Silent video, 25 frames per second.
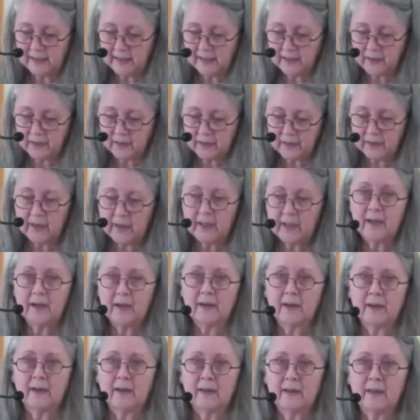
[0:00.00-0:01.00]
did
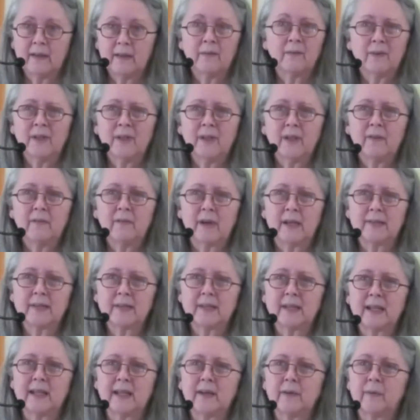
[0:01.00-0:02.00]
earlier really
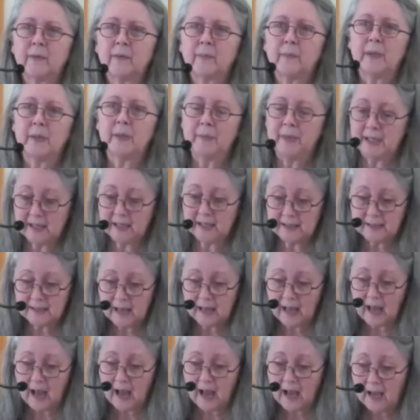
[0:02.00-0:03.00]
resonated with me because
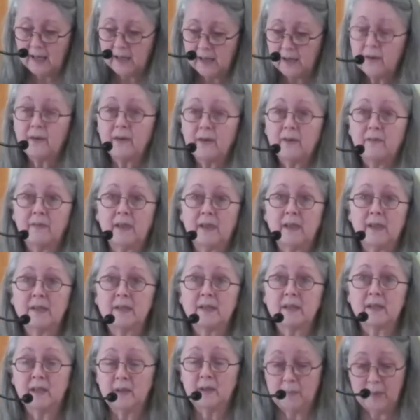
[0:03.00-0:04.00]
I could have
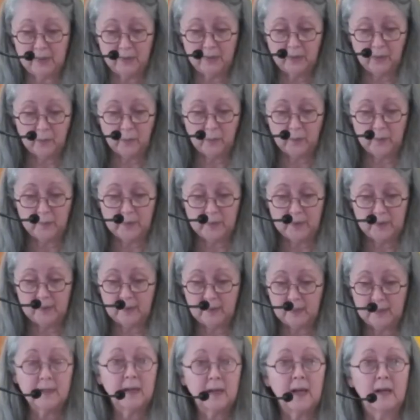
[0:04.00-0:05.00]
easily been the
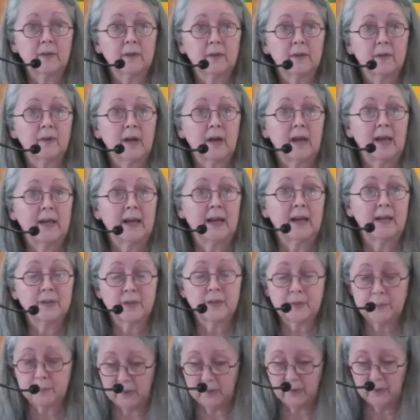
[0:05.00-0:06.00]
woman that Dr. Rideout
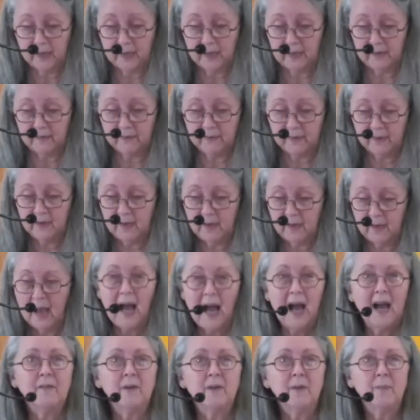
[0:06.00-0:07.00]
spoke of.
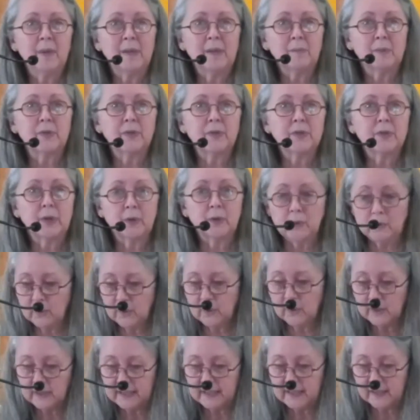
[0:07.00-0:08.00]
I remember so
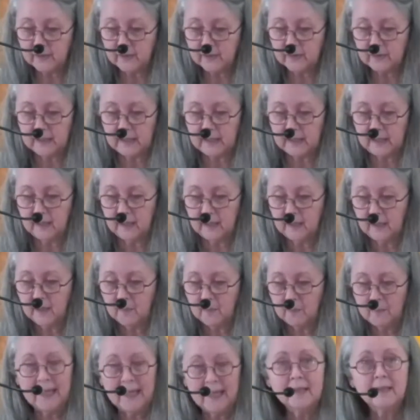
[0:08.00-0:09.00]
clearly
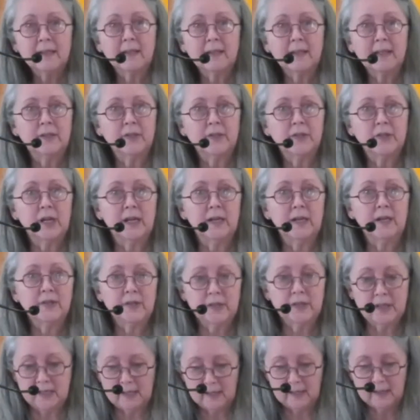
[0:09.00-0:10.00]
mentally
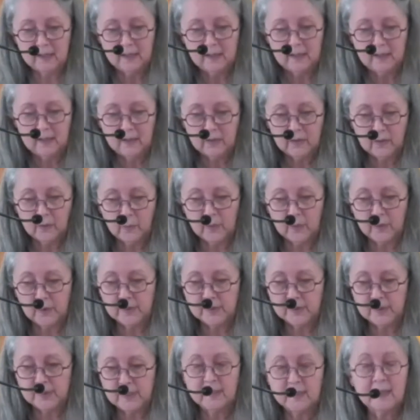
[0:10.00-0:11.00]
changing the
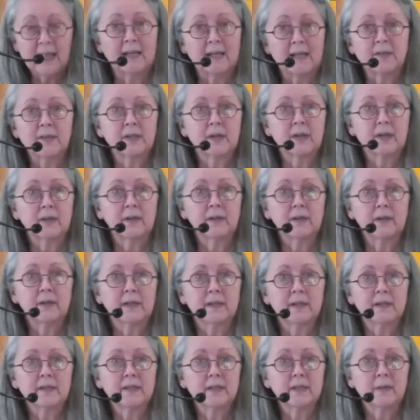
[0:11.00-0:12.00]
words to that song
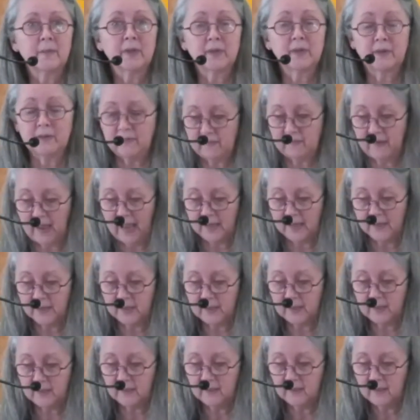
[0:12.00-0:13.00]
in a similar
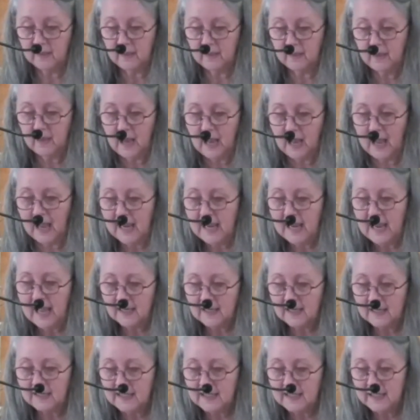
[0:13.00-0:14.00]
fashion. I
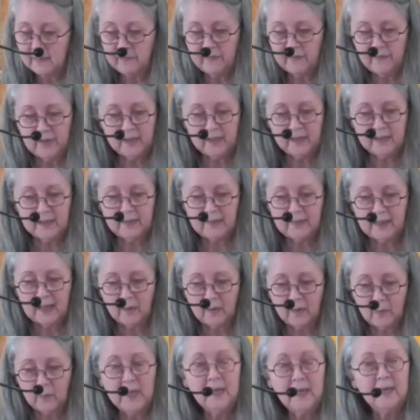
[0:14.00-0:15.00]
had a deep feeling
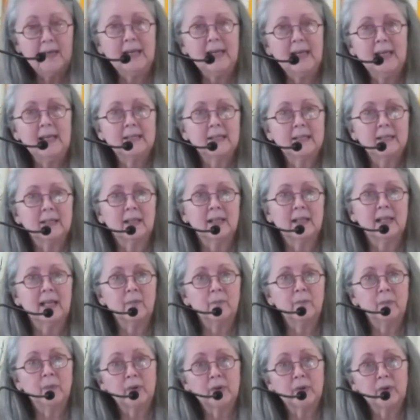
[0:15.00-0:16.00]
that we need to
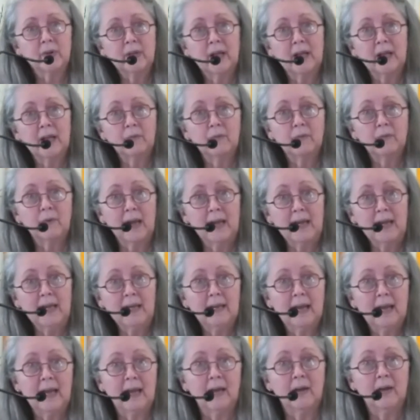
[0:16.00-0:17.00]
claim more love
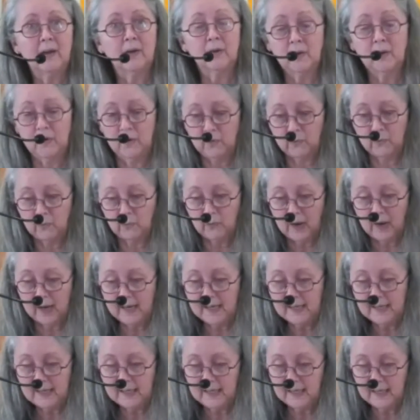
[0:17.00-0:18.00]
right now,
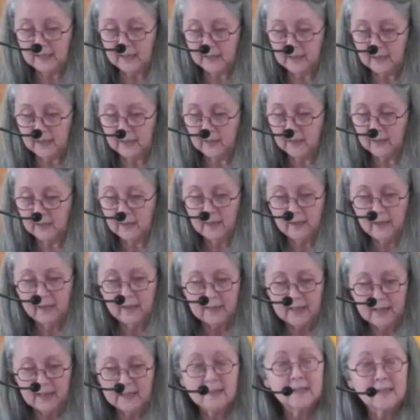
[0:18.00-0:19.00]
right here,
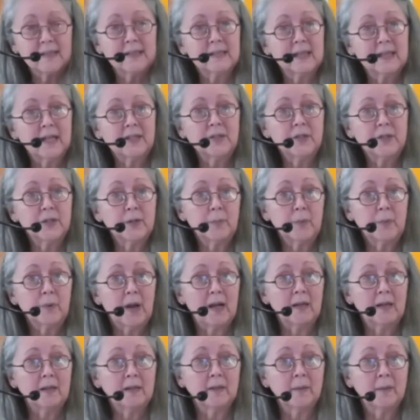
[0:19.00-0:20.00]
that such a
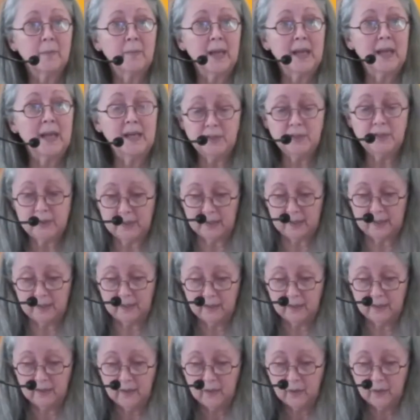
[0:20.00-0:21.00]

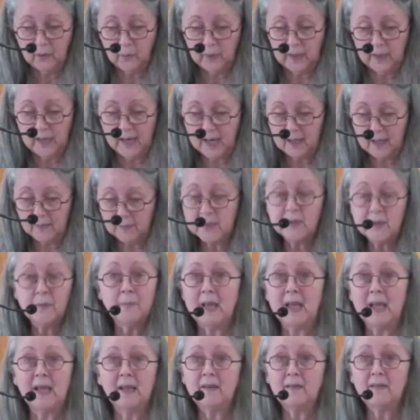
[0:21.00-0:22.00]
proclamation would help to
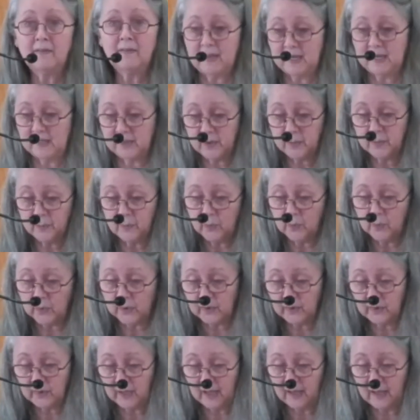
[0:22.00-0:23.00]
manifest
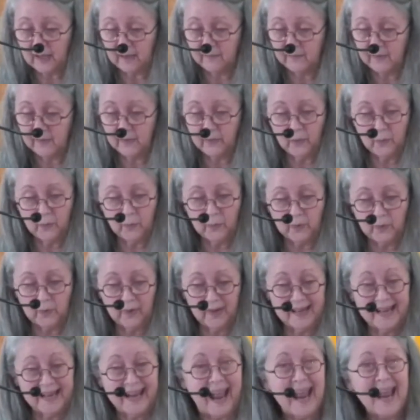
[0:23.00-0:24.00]
more love in the
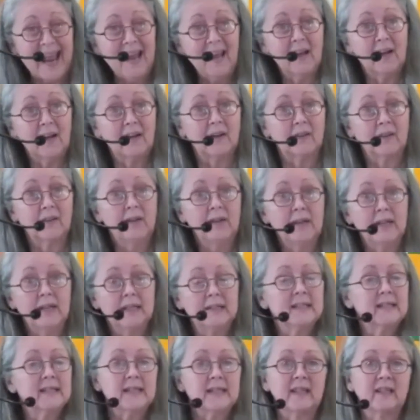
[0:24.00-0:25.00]
world now
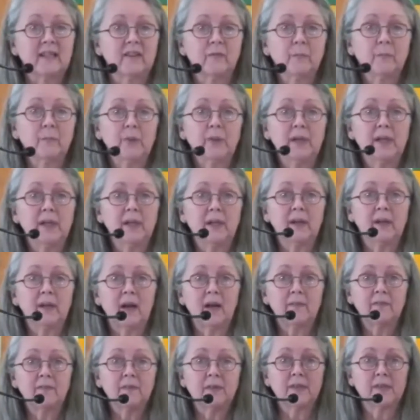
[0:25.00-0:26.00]
instead of putting it
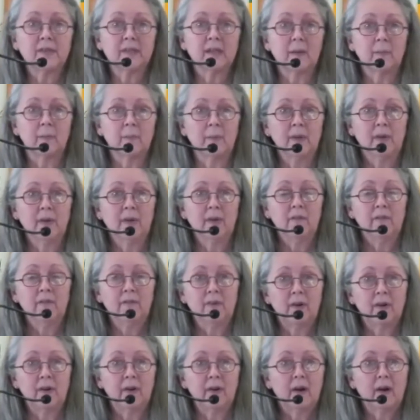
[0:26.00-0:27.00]
off to some
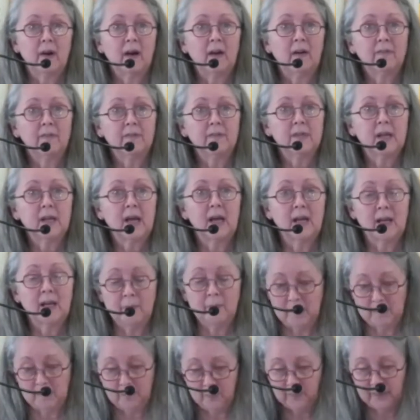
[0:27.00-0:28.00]
far off
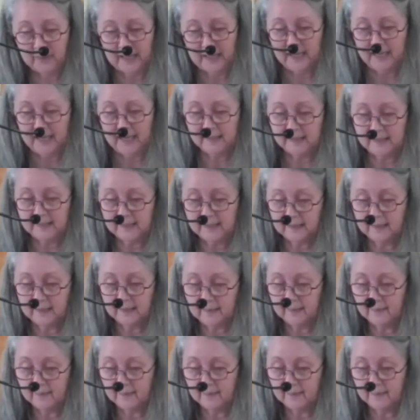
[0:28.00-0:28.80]
time and place.